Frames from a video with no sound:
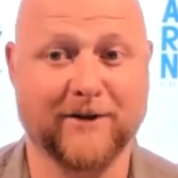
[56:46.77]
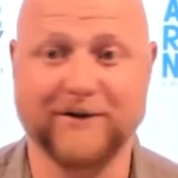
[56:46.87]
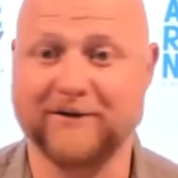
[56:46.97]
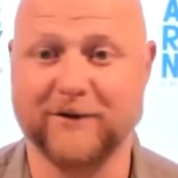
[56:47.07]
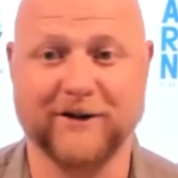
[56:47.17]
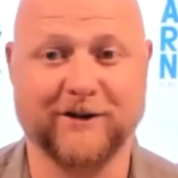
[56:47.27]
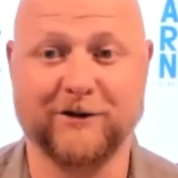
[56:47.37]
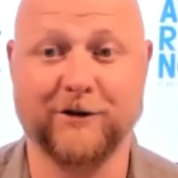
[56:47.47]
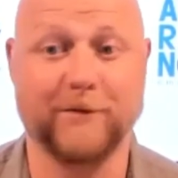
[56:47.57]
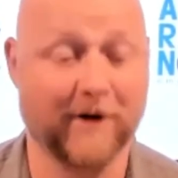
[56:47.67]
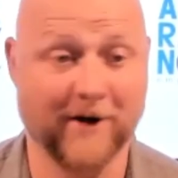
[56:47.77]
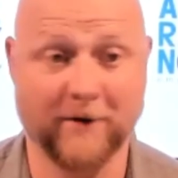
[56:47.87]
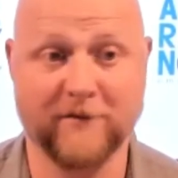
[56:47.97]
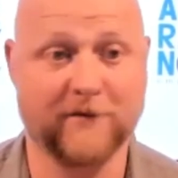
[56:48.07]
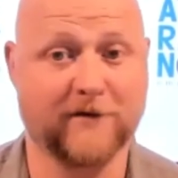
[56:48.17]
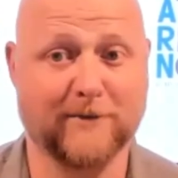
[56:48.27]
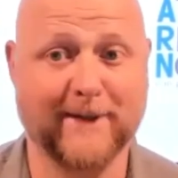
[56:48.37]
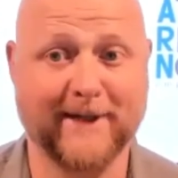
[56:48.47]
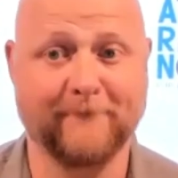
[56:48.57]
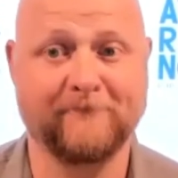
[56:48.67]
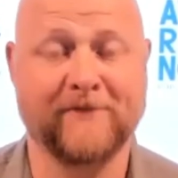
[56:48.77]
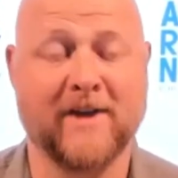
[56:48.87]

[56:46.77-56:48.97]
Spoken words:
which was super helpful for me.